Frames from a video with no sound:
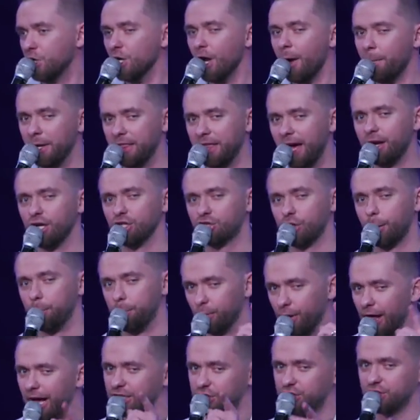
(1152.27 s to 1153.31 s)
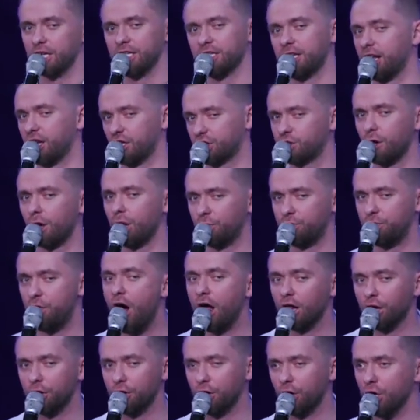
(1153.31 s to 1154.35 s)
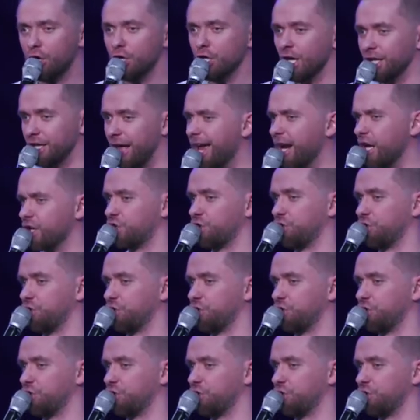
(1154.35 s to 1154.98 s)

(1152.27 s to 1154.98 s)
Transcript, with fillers: But there is a blessing that is going to follow you. That is